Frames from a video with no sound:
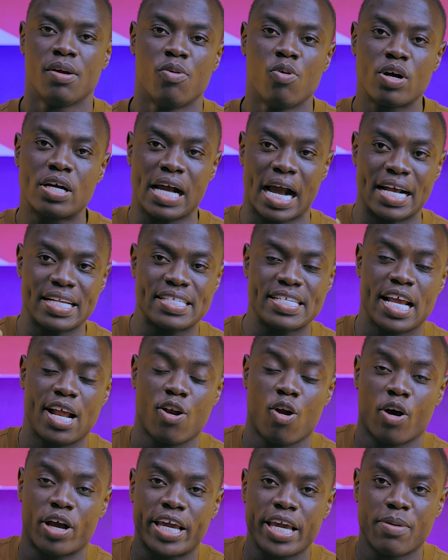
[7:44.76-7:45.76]
You guys see a
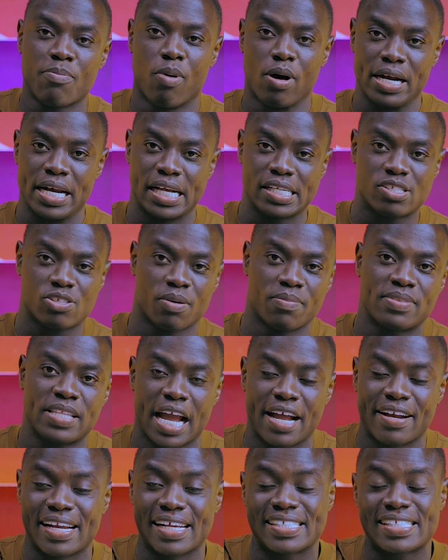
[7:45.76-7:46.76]
local borders
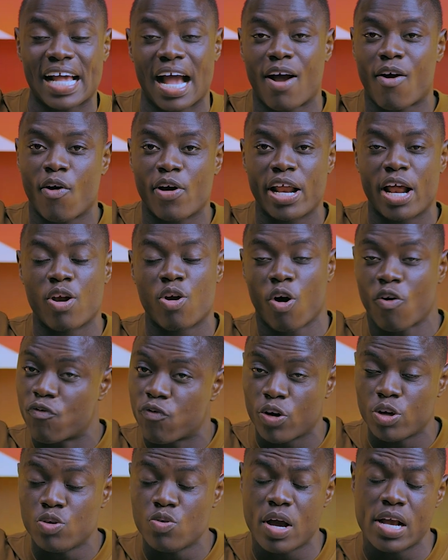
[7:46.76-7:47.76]
sometimes, then Sarkodie lock
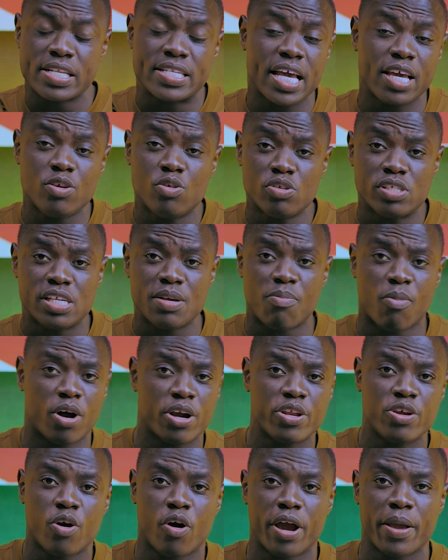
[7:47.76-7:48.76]
for you. He say use the
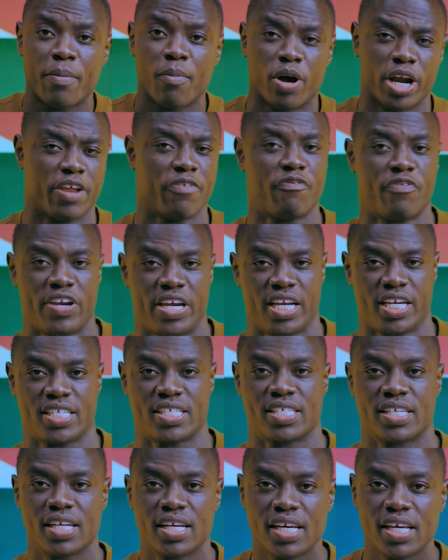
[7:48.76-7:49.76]
money or the money
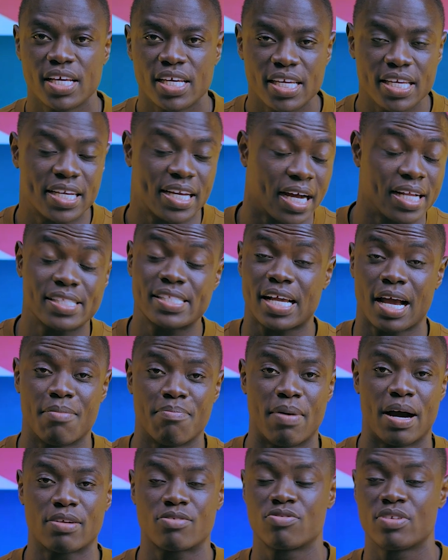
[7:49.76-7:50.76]
finish. He can't
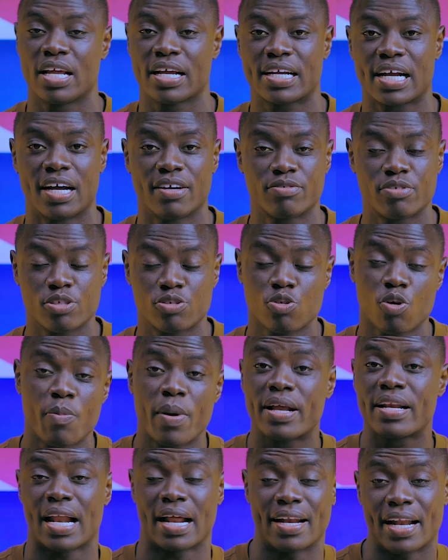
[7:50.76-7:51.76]
come back to the country, so
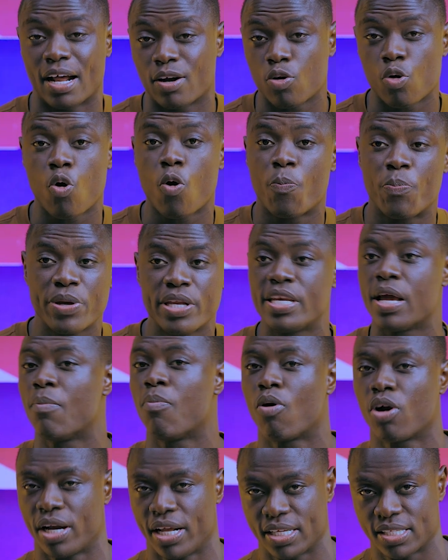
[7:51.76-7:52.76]
make Nanado open the
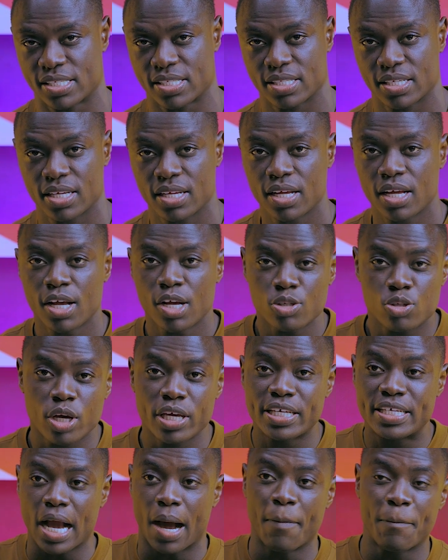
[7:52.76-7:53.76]
borders. So
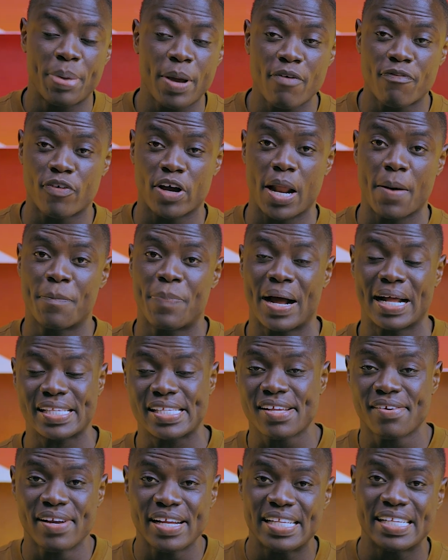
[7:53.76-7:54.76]
he campaigned for the
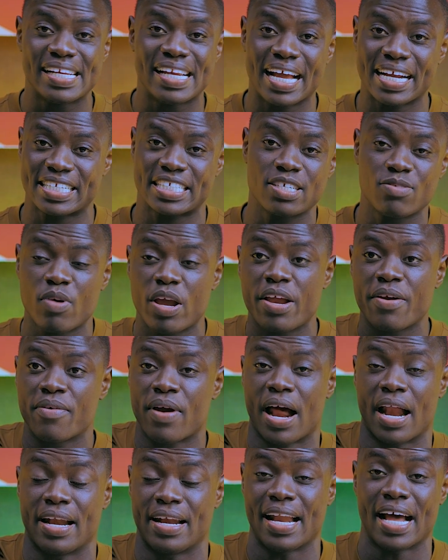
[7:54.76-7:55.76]
party, read the election where he
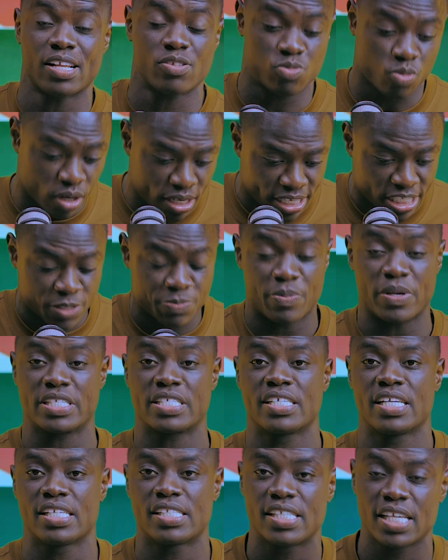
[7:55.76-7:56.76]
ran. That's what this
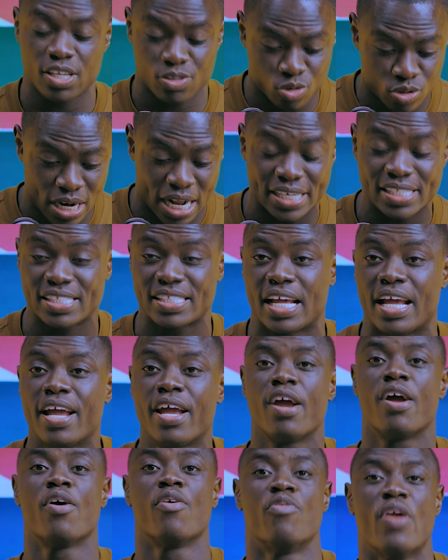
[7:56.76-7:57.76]
person is saying. So that is the
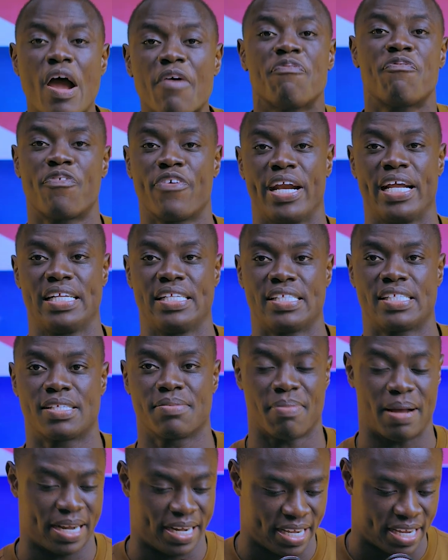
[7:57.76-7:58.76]
reference,
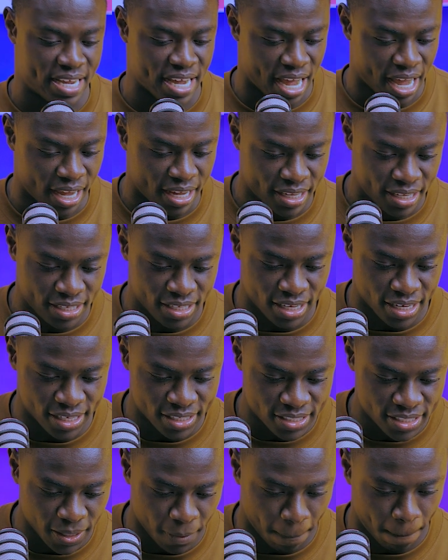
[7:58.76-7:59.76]
my nigga.
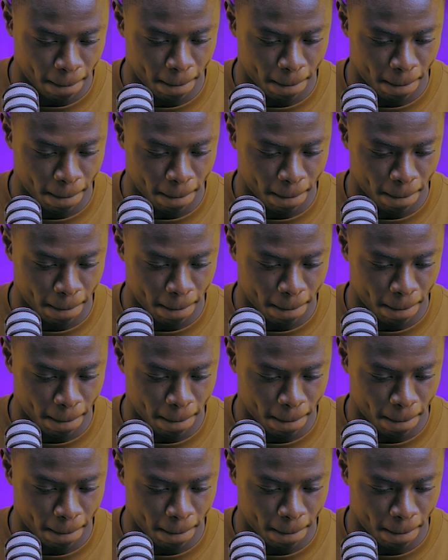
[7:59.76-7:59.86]
Yes.